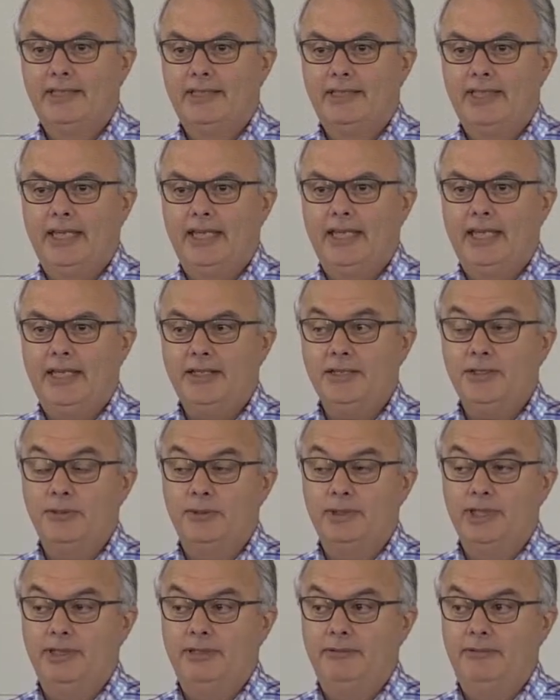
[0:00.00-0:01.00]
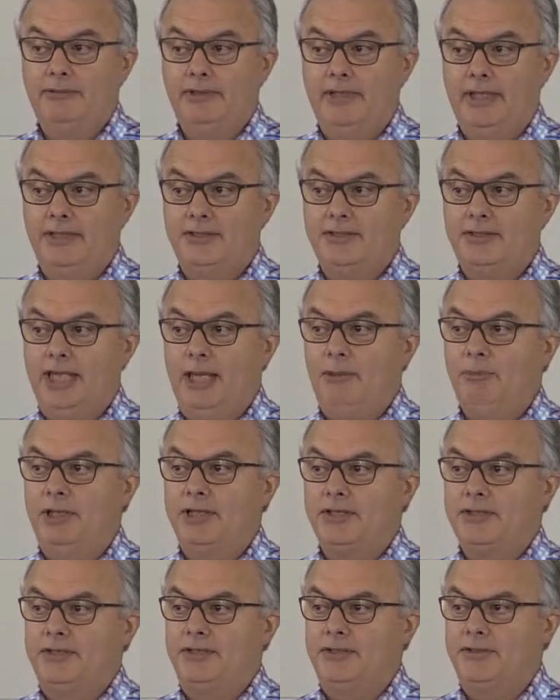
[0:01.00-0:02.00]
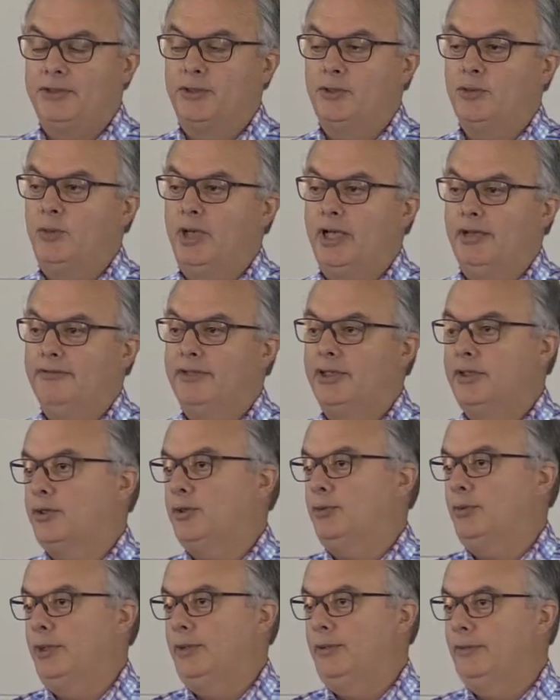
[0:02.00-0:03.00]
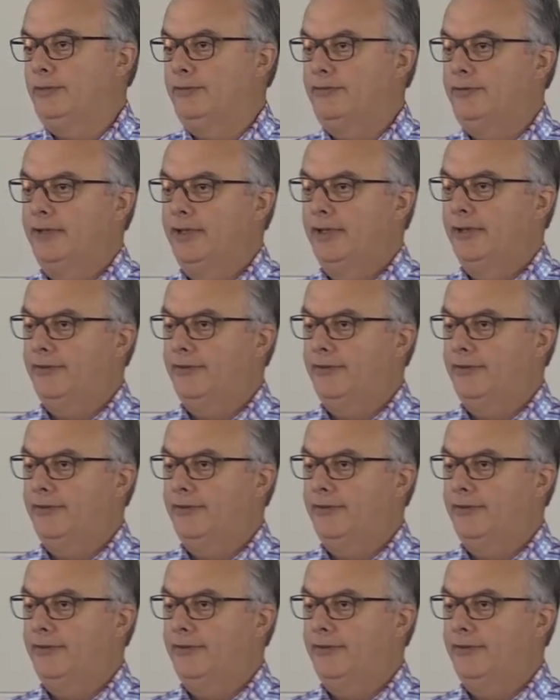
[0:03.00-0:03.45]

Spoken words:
they actually established this as one of the 12